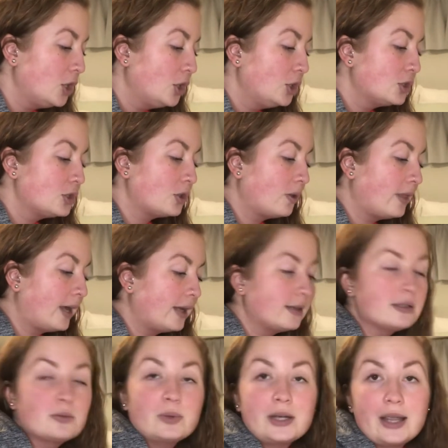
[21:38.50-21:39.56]
So that
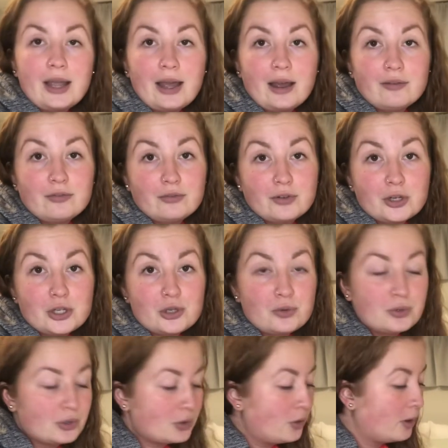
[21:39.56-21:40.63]
is what I have for you,
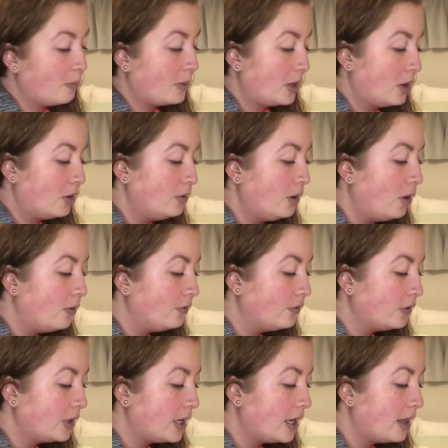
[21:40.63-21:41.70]
Scorpio.
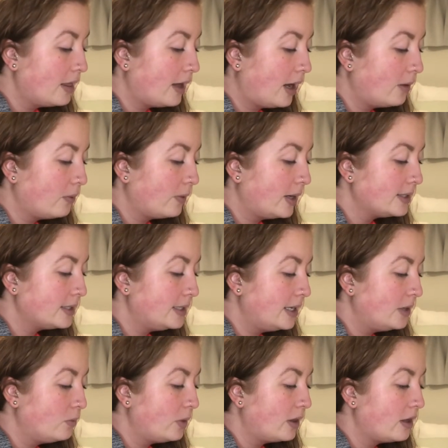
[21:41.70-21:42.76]
Hopefully that
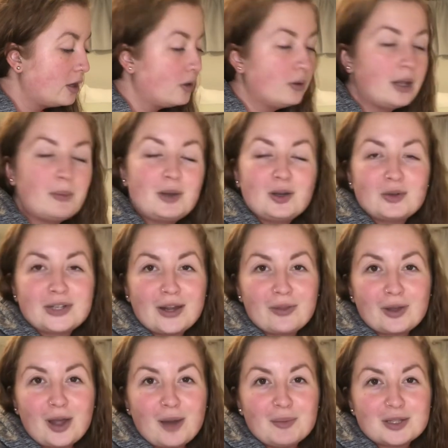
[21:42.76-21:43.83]
resonated with you. Let me know down in
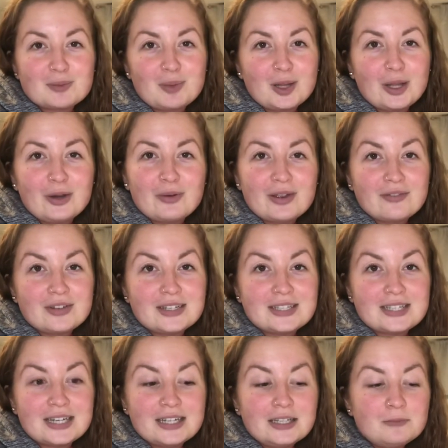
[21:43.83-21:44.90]
the comments below if it
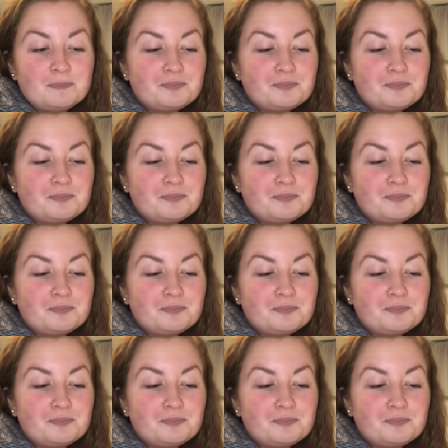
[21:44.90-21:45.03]
did.